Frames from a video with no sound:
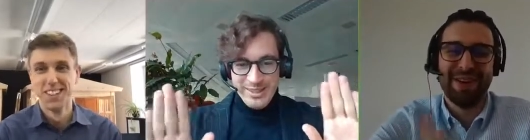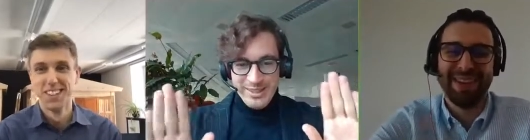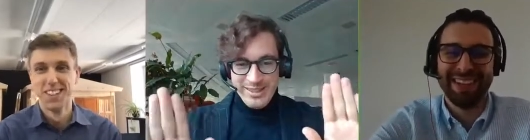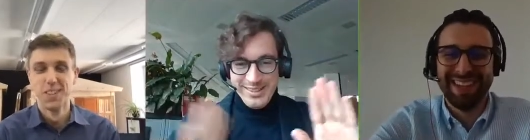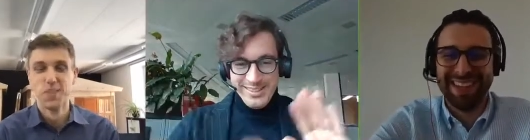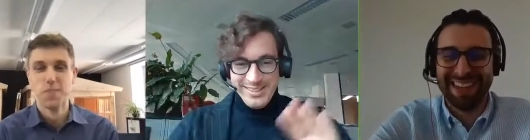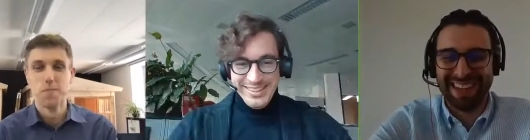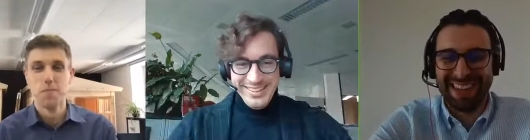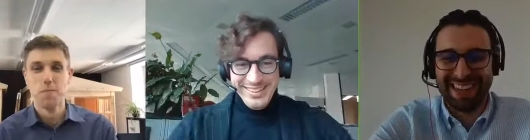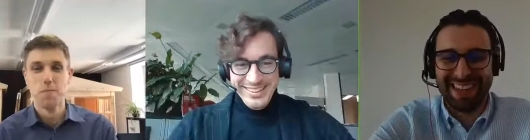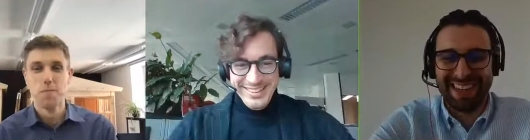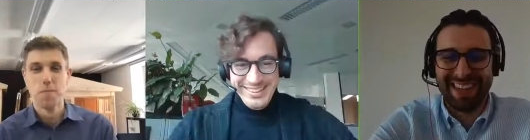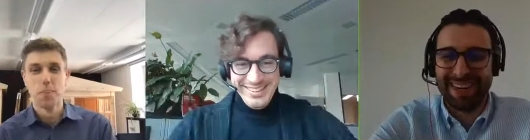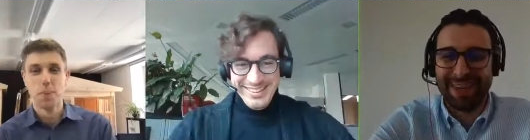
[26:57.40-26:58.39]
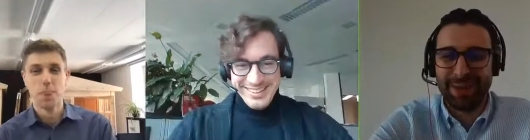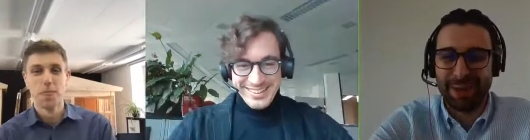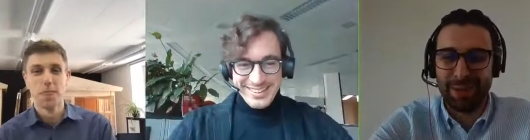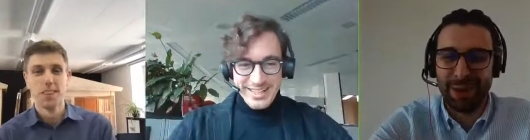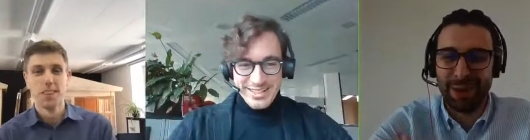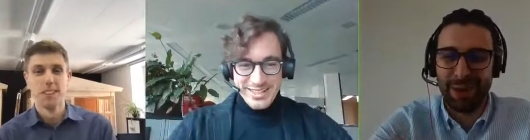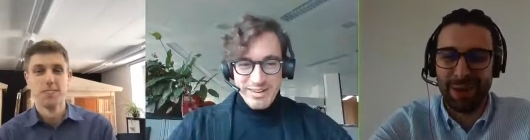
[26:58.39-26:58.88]
Speaker 1: no. i mean
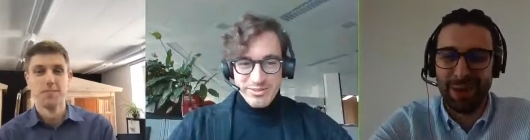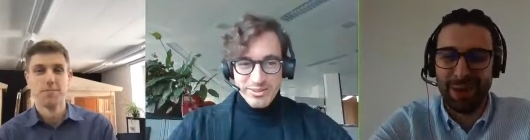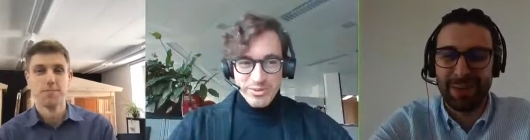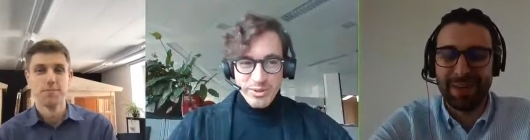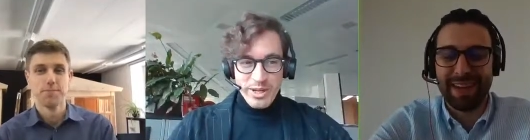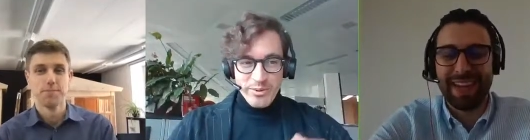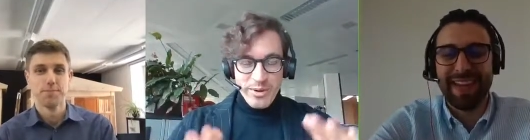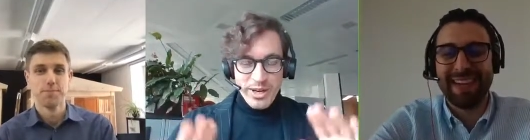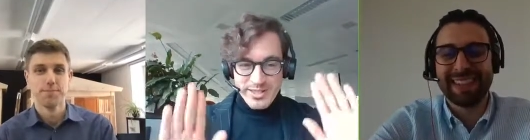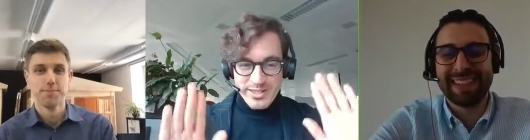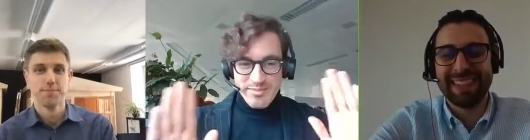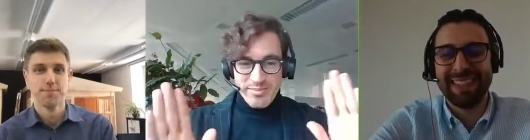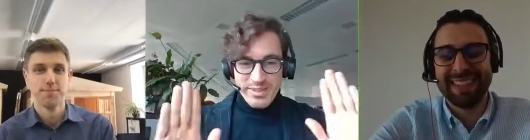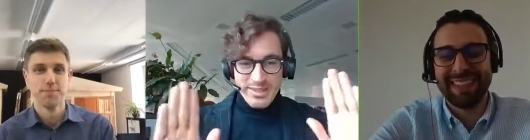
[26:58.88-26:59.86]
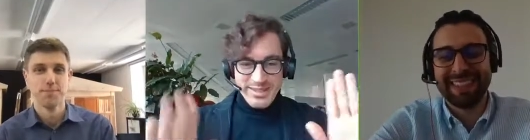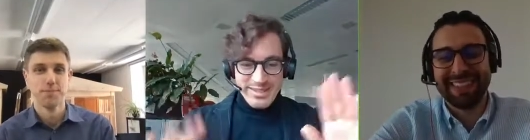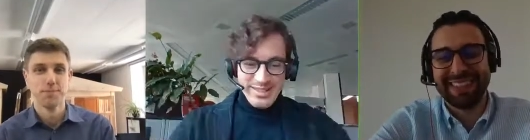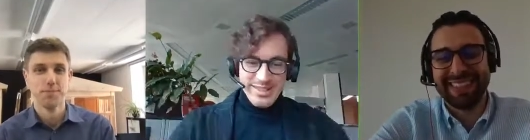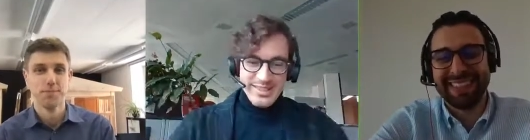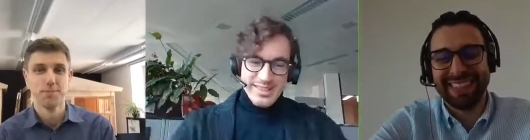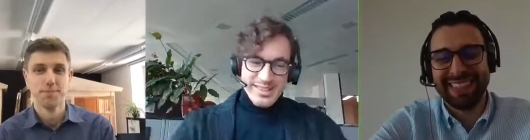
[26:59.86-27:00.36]
we, we all have to re- rest in
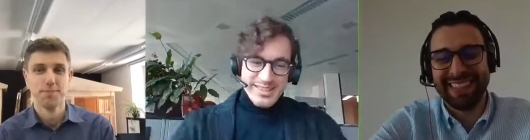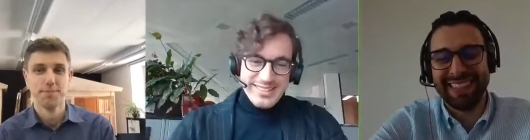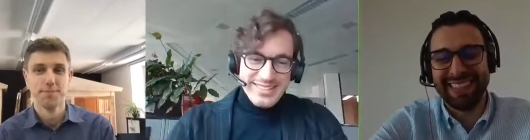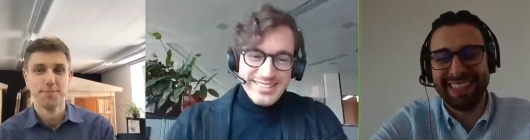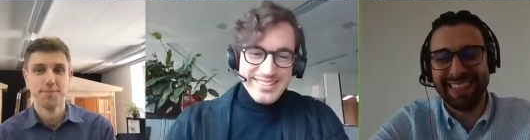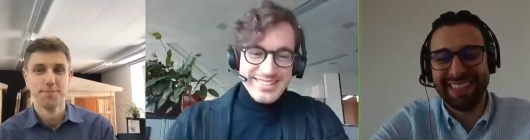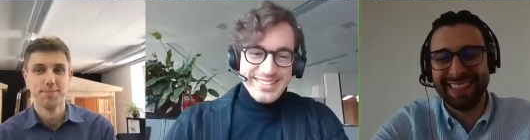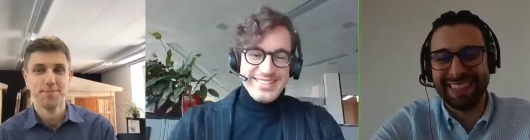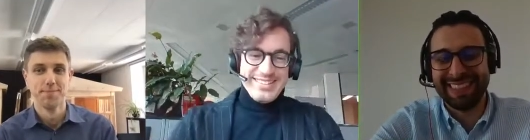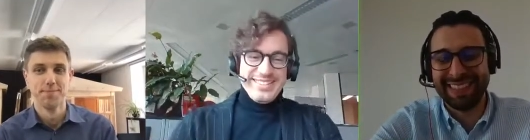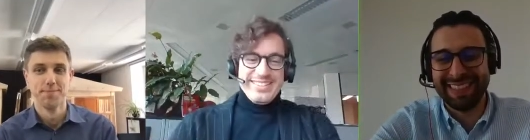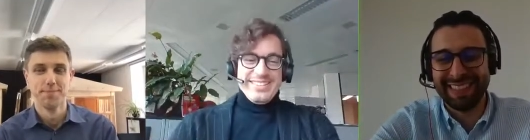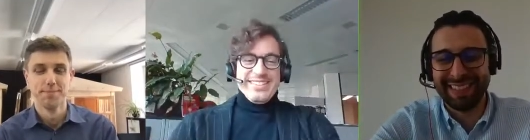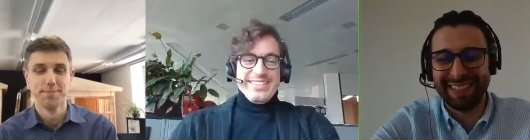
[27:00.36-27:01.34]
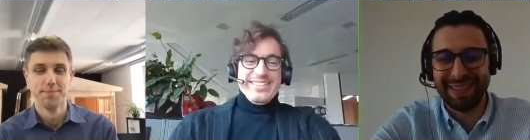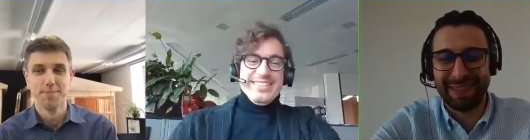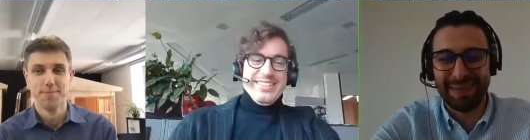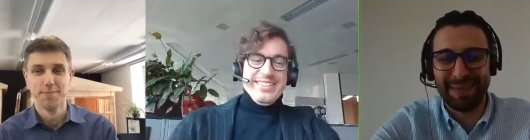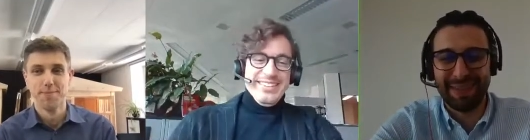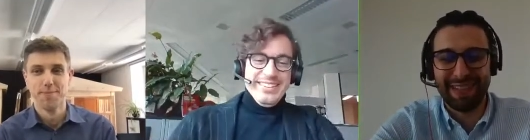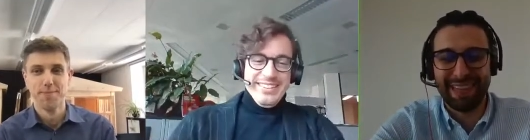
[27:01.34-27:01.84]
peace it's,
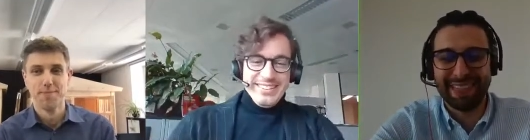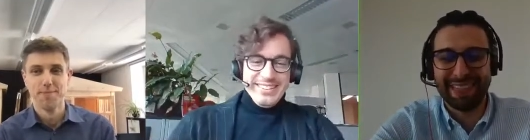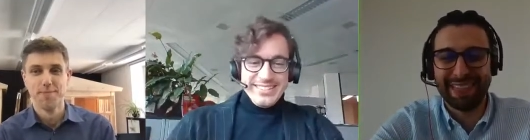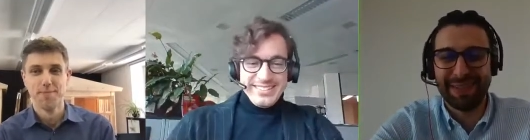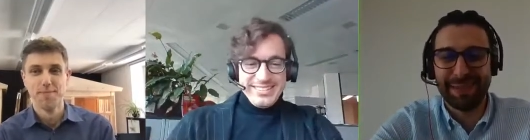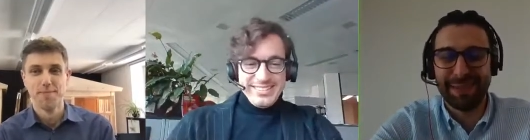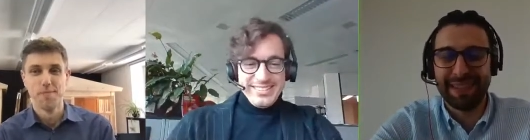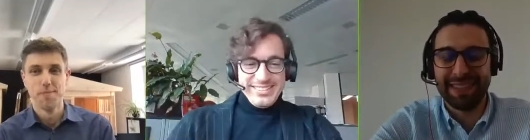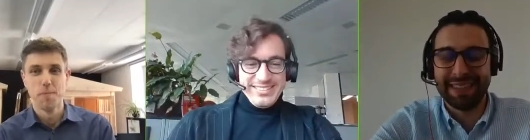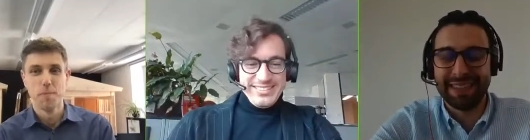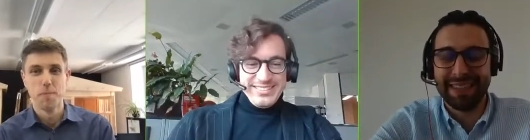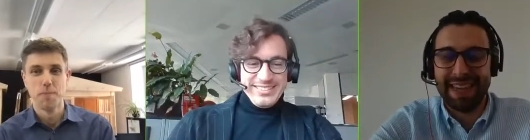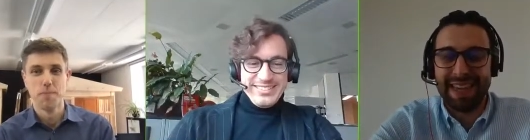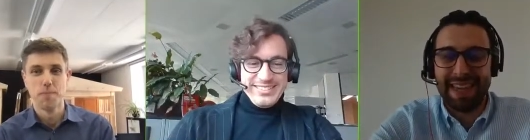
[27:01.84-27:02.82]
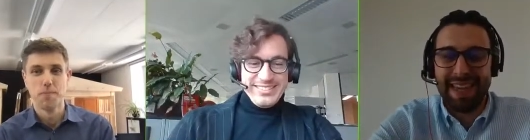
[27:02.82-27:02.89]
it's not about excel but